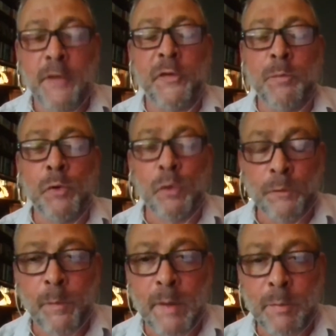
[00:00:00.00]
it's
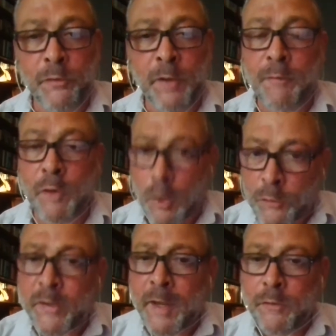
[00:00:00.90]
important for people to have
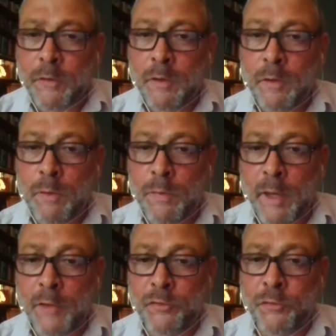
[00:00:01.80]
contact with
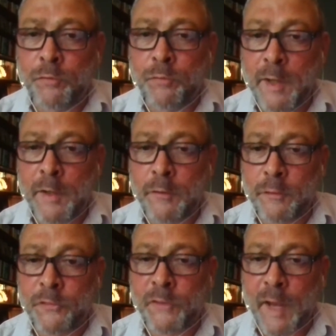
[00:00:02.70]
nature to really
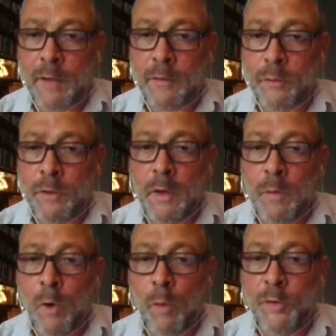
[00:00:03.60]
understand
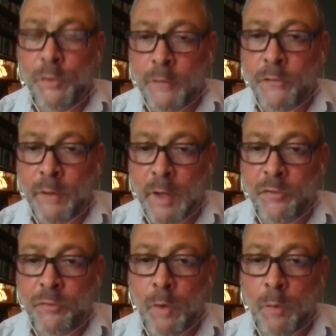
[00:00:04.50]
what we're doing to
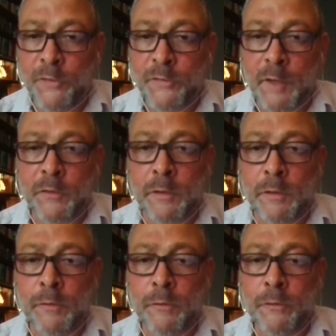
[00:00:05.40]
nature and what we stand to
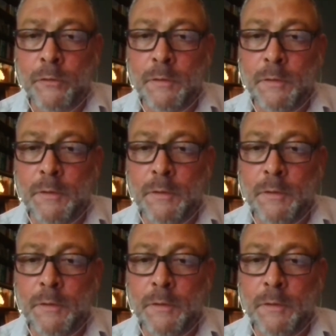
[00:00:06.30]
lose.